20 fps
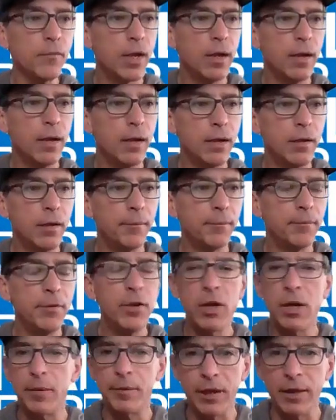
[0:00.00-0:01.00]

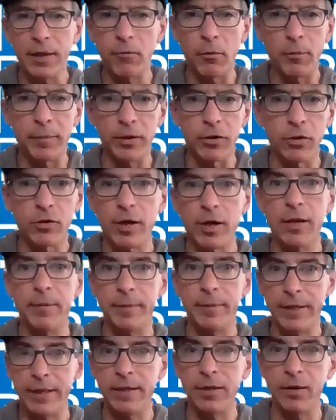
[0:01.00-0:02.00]
I would love a bigger crowd,
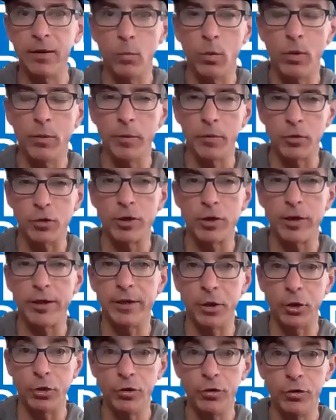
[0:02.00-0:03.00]
but again, what we were trying
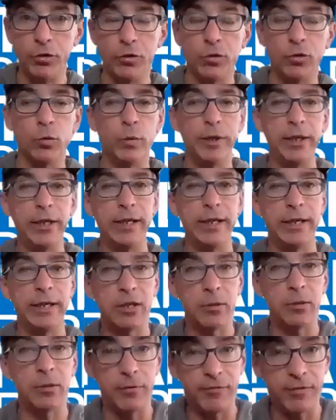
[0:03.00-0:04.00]
to do, we needed
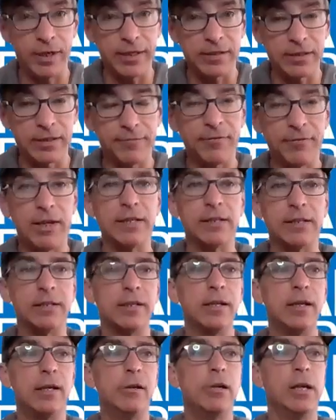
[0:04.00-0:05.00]
to be face to face.